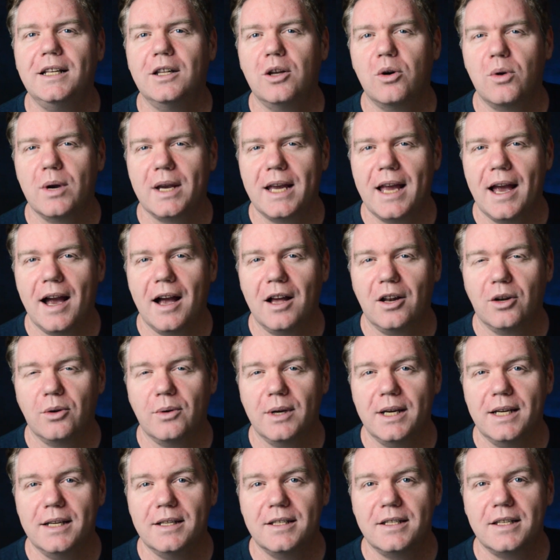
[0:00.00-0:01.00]
low in
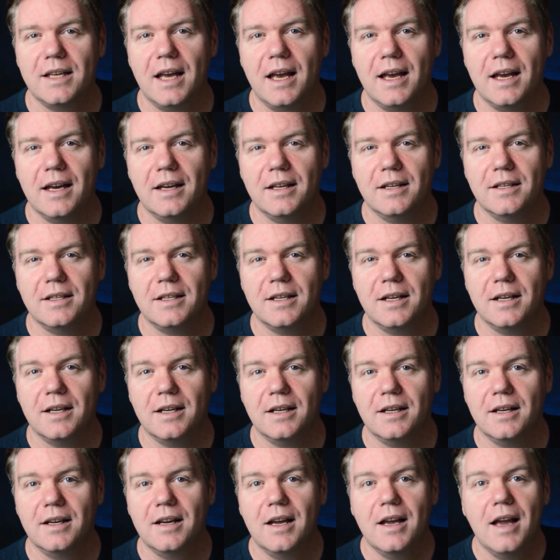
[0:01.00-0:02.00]
calories, and
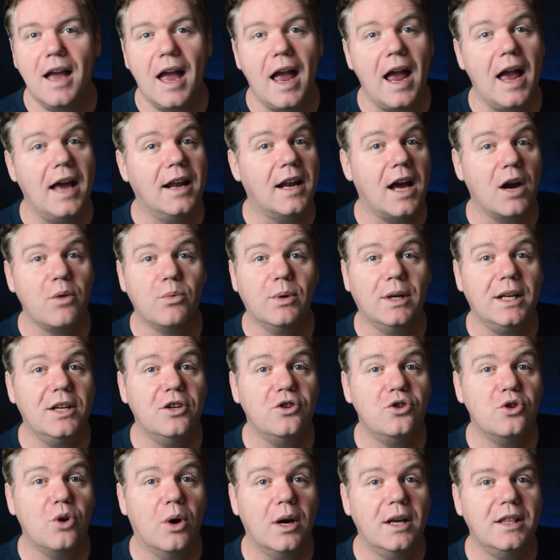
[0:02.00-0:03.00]
I really
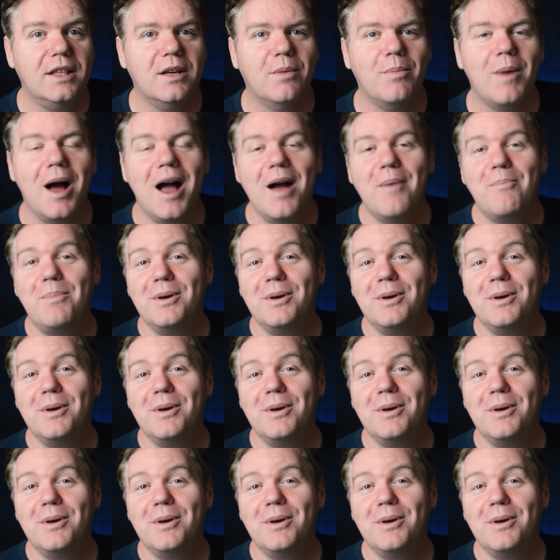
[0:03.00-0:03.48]
enjoyed them.